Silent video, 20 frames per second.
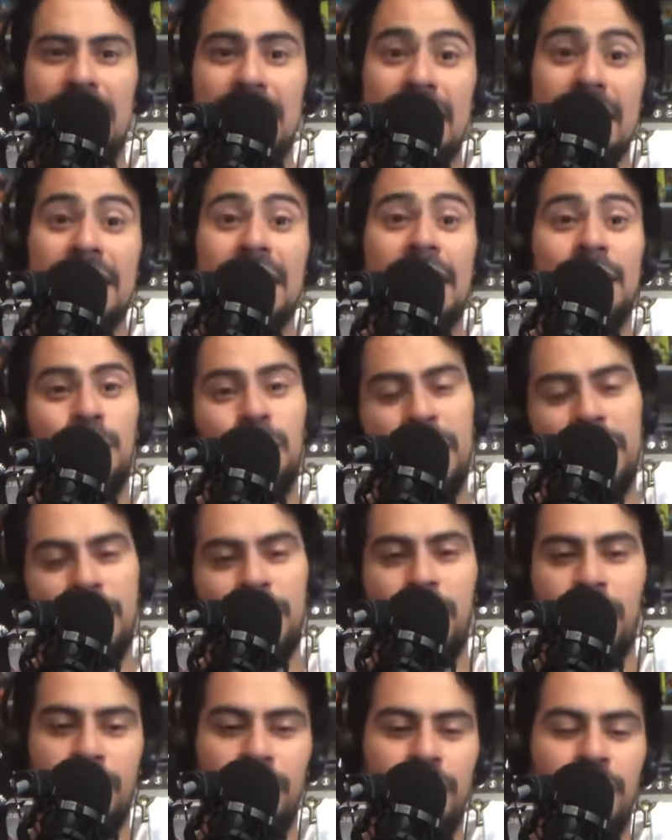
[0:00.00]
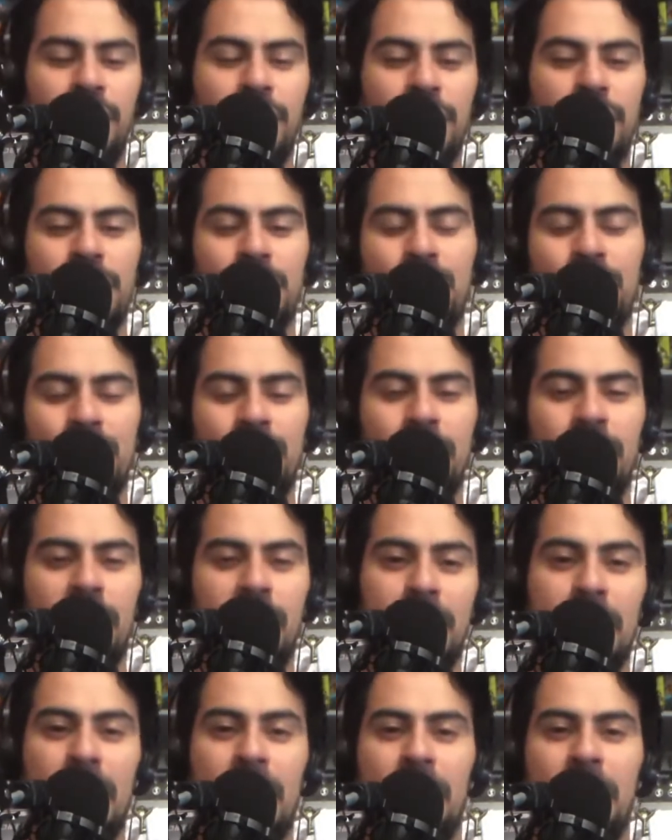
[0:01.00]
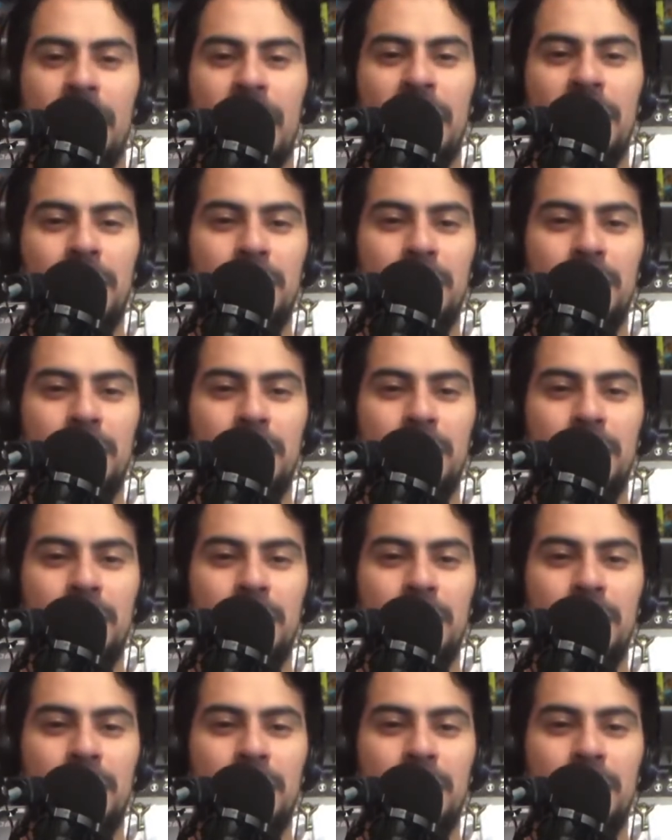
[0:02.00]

like that's why it's called the curse of Michael Myers,